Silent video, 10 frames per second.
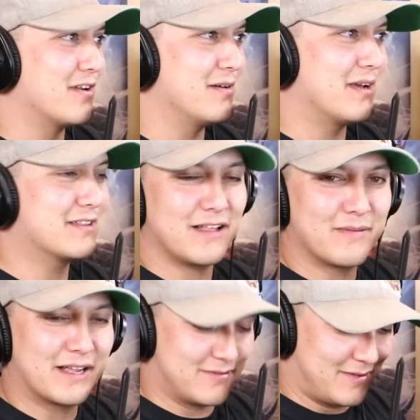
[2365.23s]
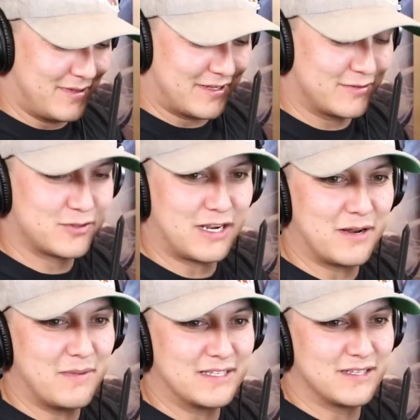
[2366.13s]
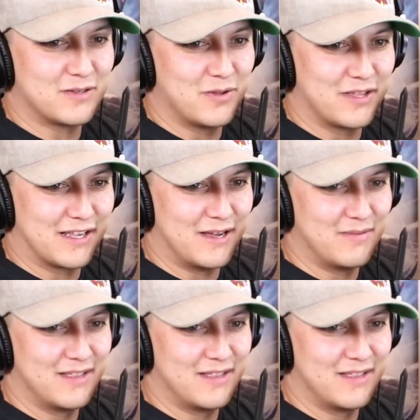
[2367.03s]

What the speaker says: I'm like trying to mess this whole thing up.